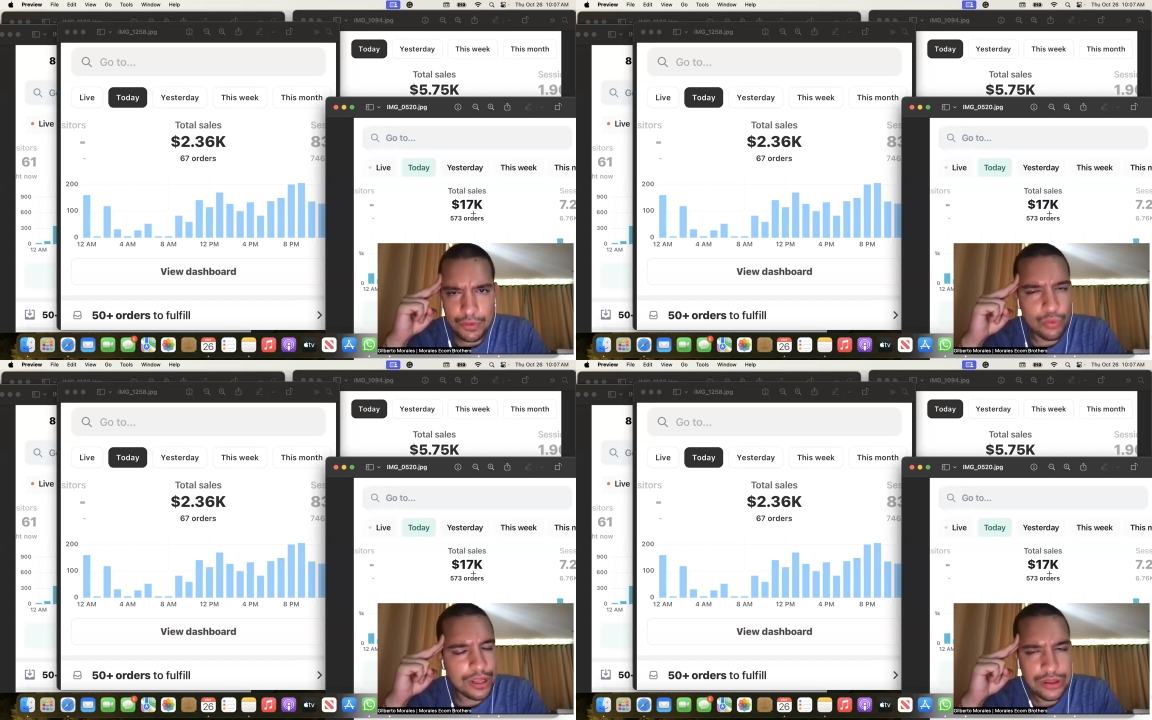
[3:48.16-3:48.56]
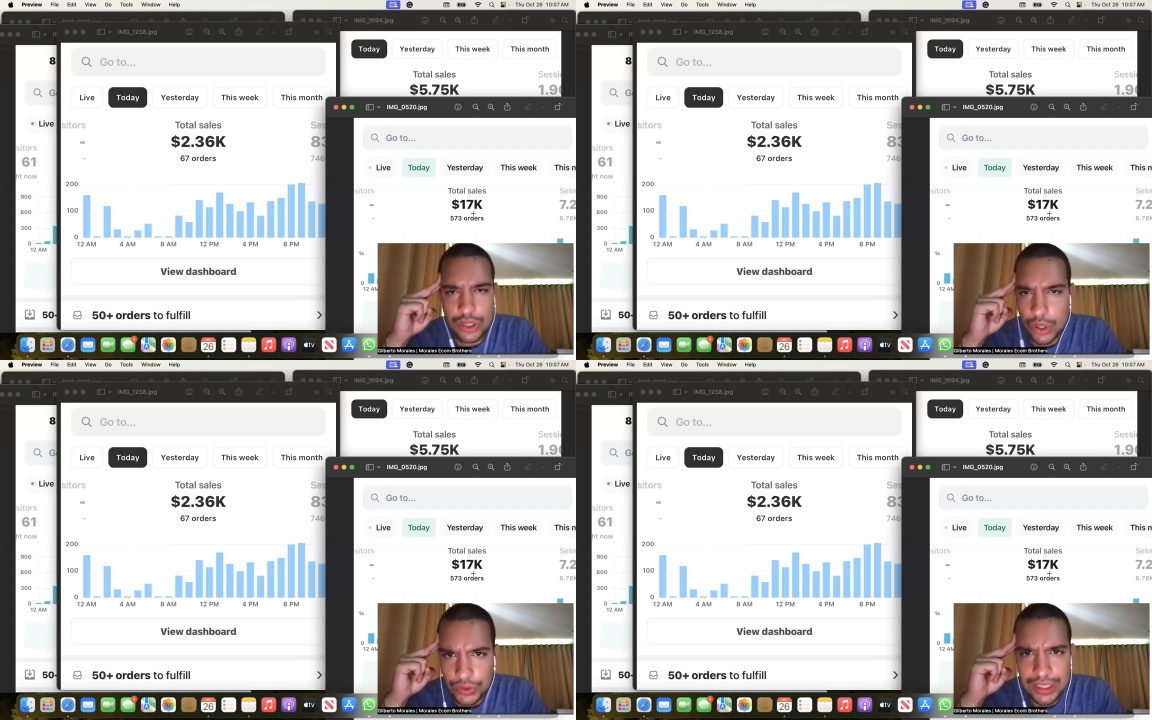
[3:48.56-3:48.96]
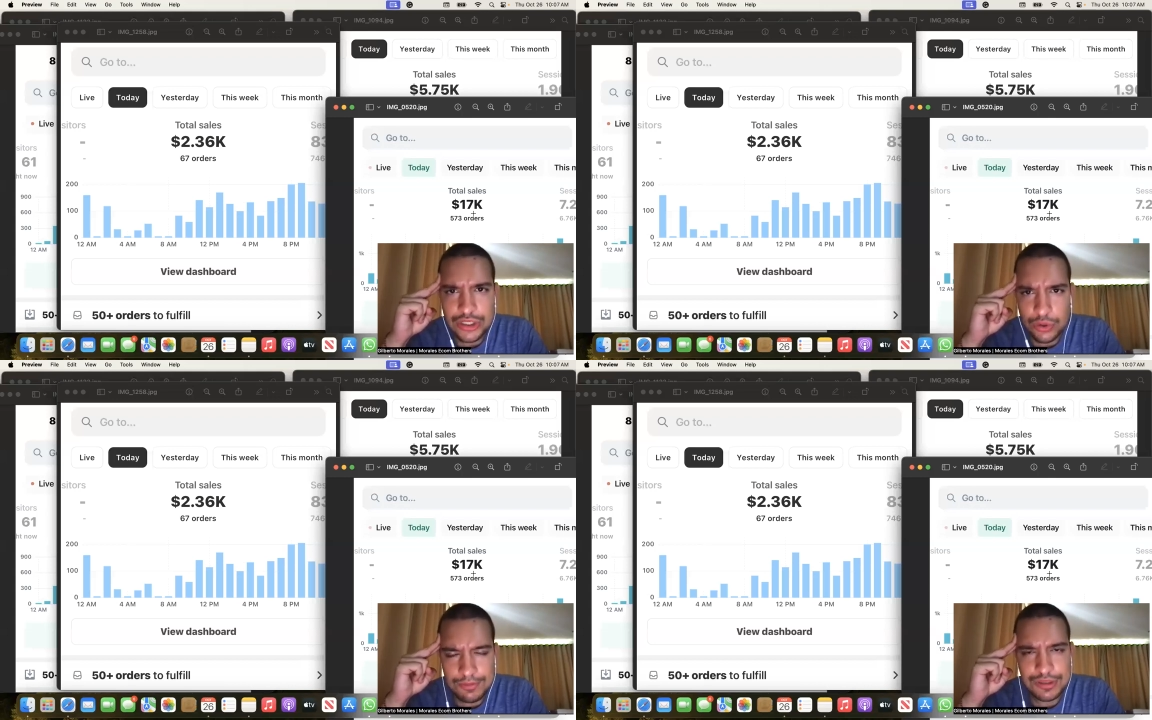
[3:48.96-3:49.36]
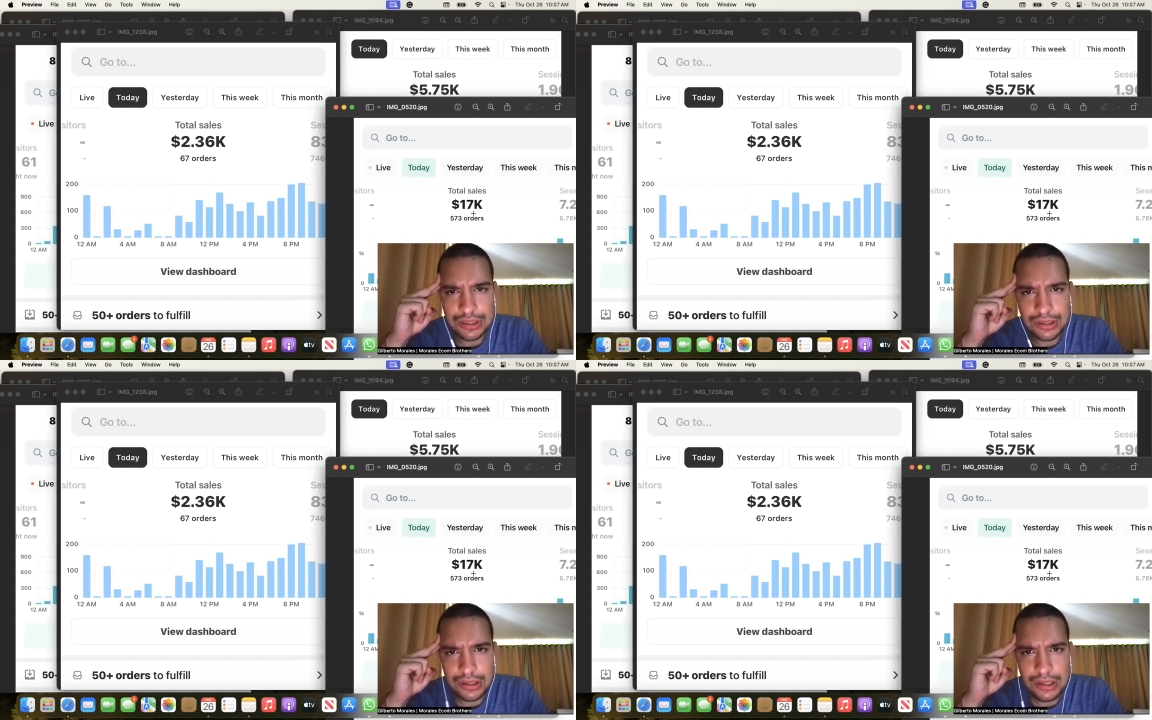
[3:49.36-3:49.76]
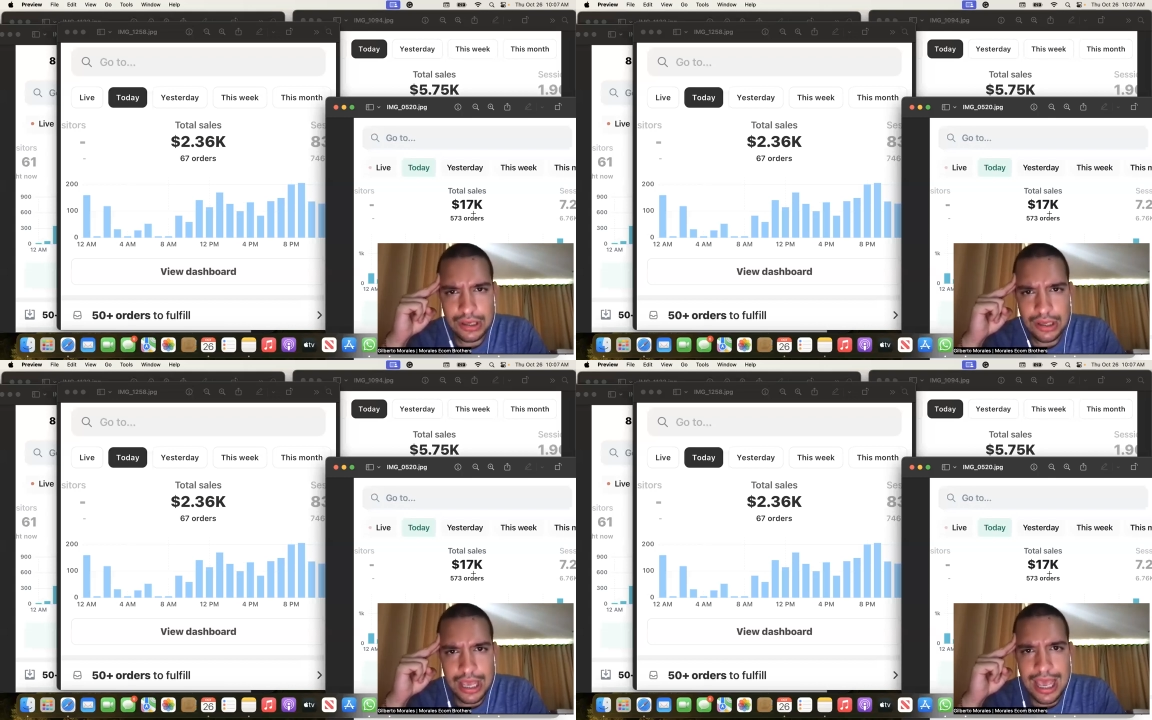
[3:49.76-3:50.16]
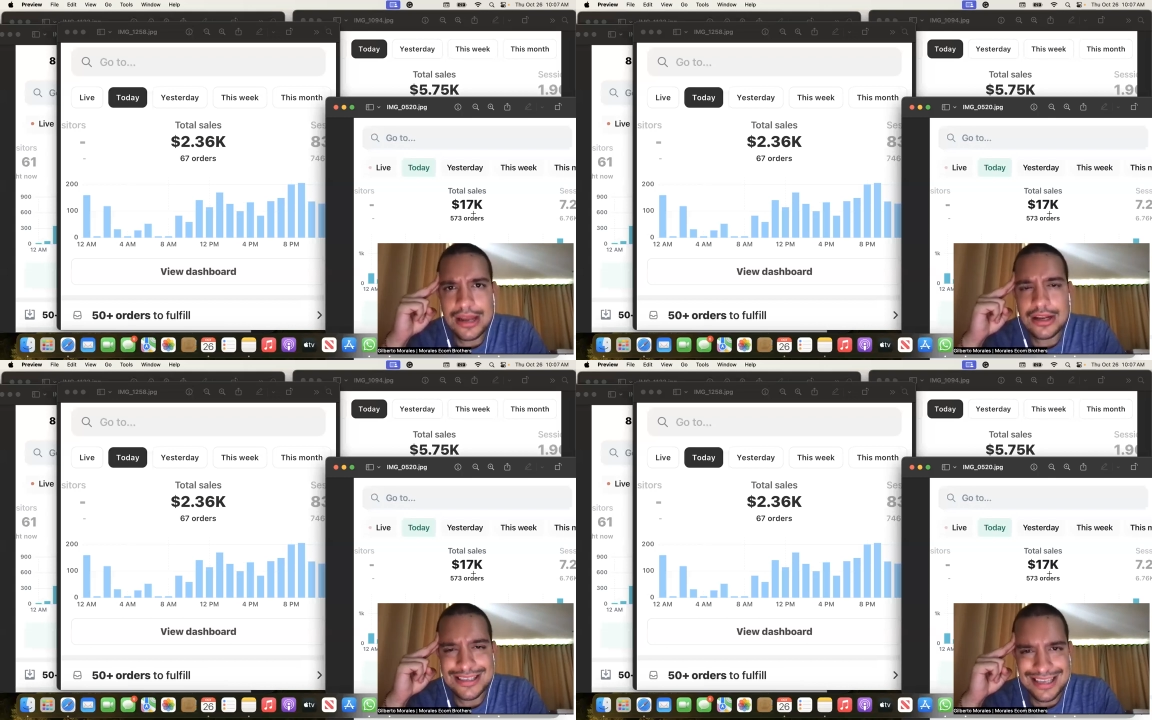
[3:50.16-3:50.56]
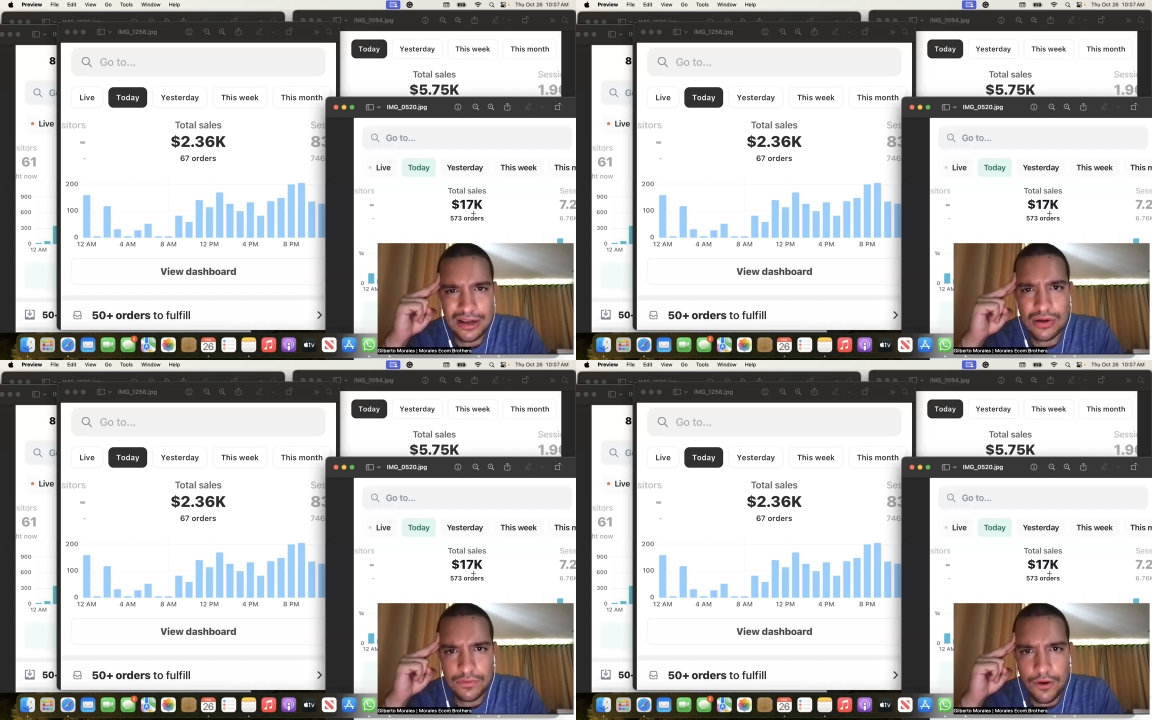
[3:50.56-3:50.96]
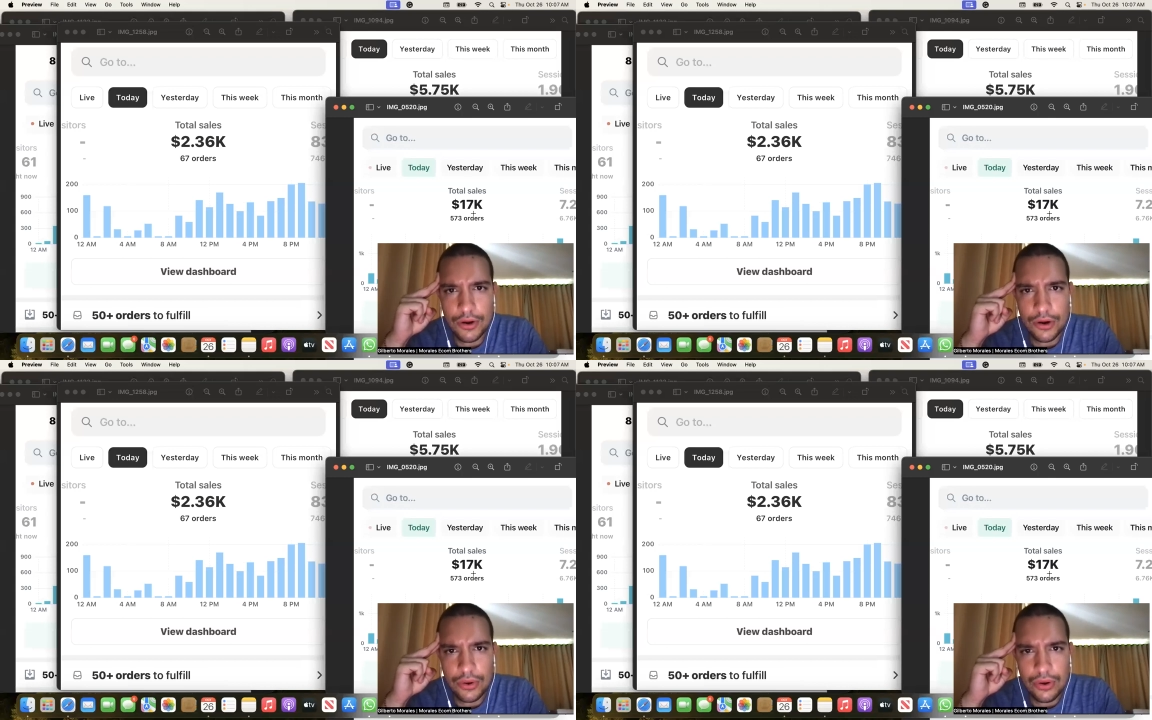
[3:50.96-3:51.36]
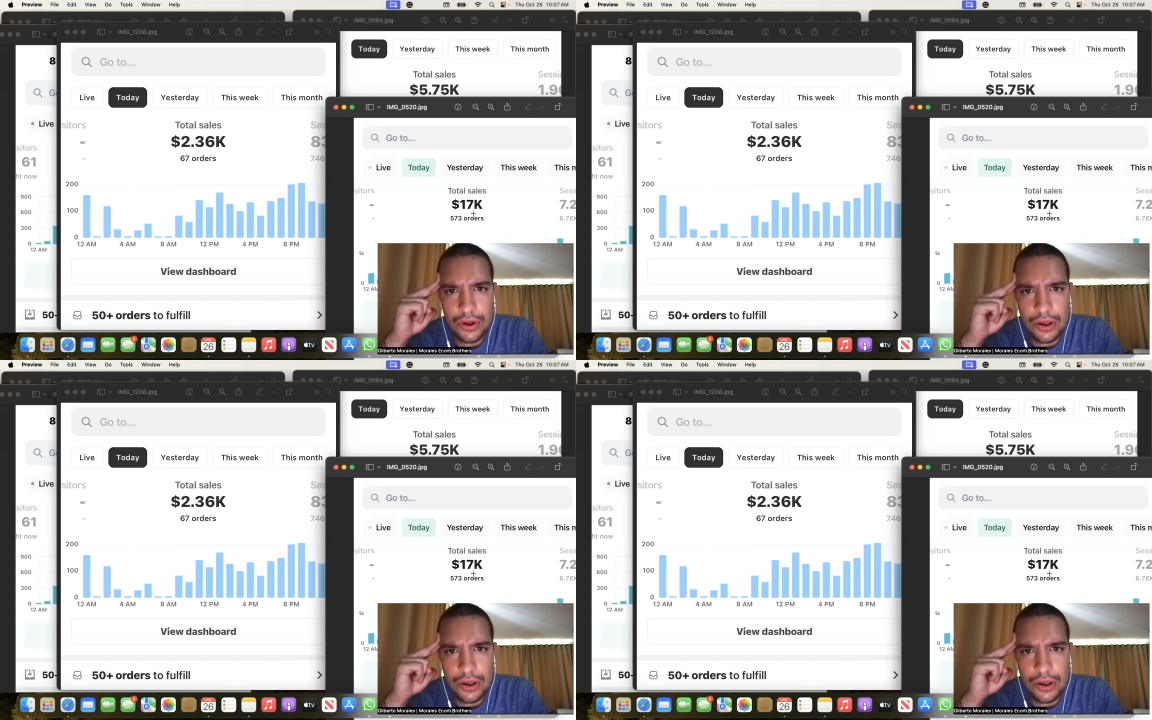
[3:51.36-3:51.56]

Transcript: with no description and a single photo.